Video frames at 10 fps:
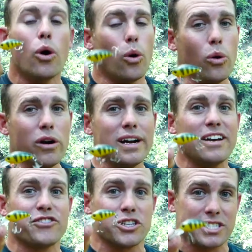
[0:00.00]
Or
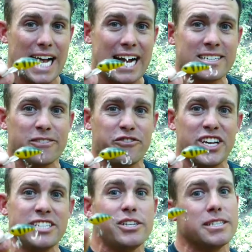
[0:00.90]
if there's active
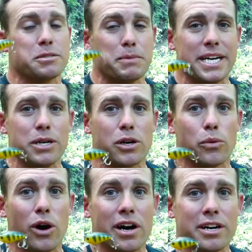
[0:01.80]
fish and it's muddier
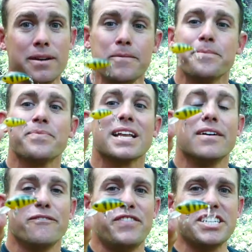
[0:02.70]
water,
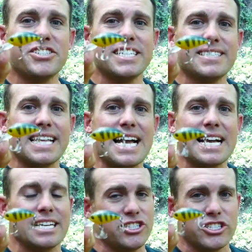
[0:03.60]
fish this
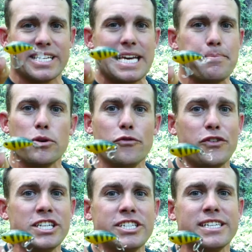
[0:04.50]
thing and just keep on
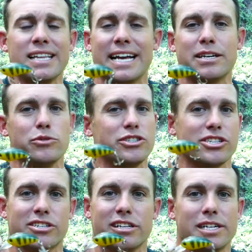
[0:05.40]
fishing like it was
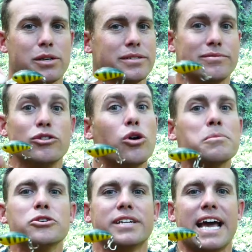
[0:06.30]
just clear,
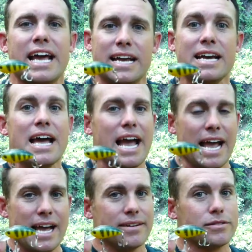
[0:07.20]
normal day.
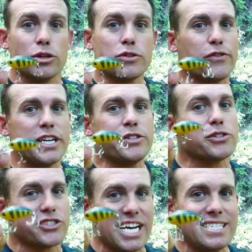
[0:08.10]
And those fish
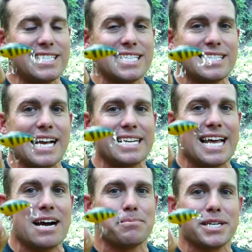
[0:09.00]
will chase this thing
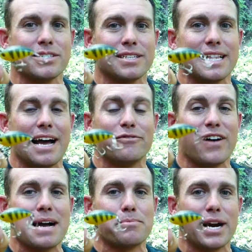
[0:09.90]
down because of that
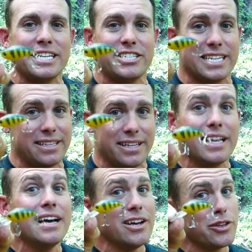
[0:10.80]
vibration. And
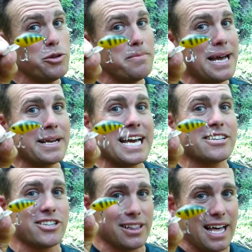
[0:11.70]
you may
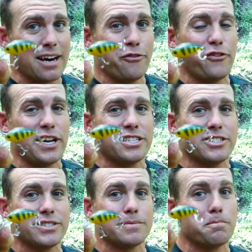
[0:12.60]
catch a lot of
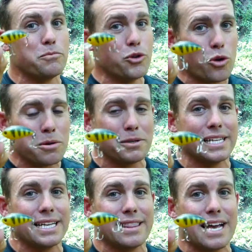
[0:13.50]
fish
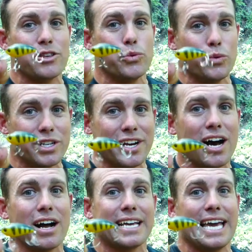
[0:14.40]
normally that you would
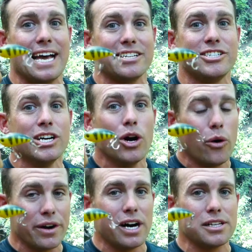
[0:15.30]
not catch
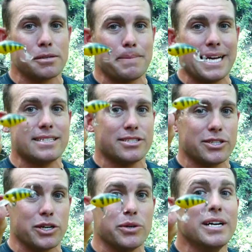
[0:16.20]
on other baits.
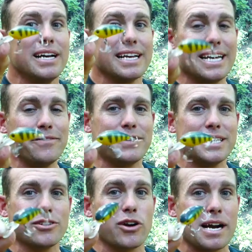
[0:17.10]
So give
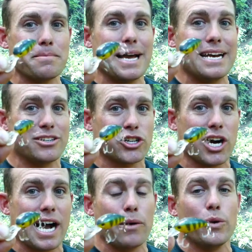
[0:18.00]
this crankbait a
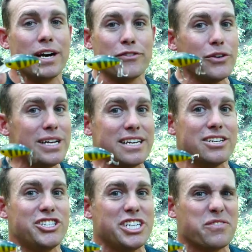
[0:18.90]
try whenever you need to
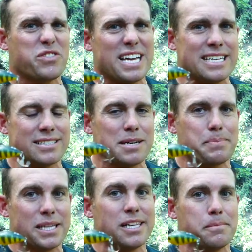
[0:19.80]
shift things up
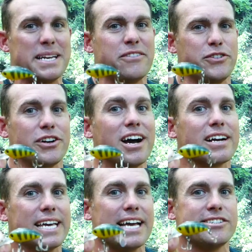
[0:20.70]
a little bit if you're
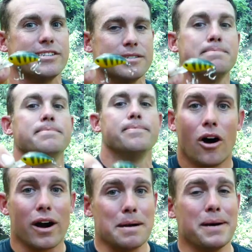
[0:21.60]
not catching them.
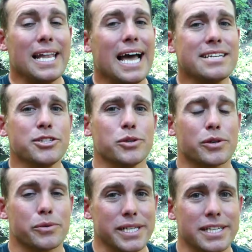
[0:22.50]
All right, my last
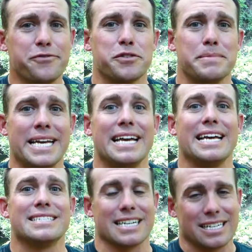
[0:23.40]
lure really for me
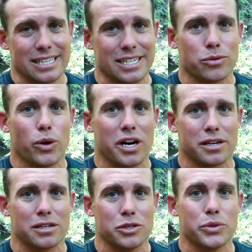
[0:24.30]
is a clear
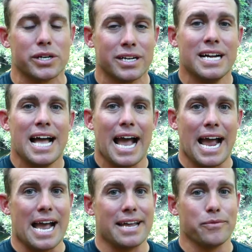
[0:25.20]
water lure.
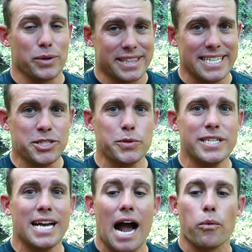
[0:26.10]
And with this
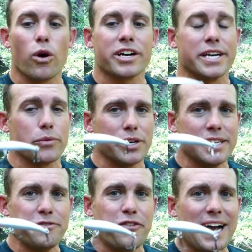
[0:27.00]
one, I work it
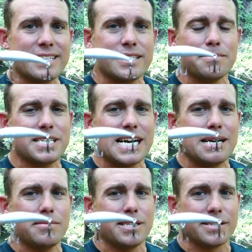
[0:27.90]
really fast
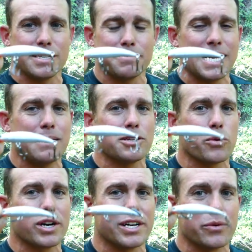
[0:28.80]
sometimes, and sometimes I
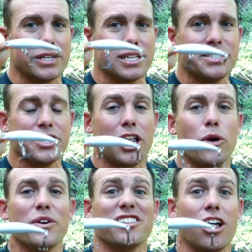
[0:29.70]
work it really
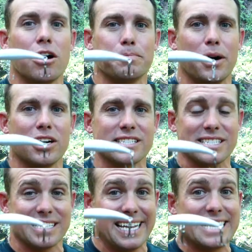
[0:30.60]
slow with long
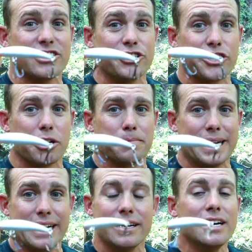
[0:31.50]
pauses, and that's a jerk bait.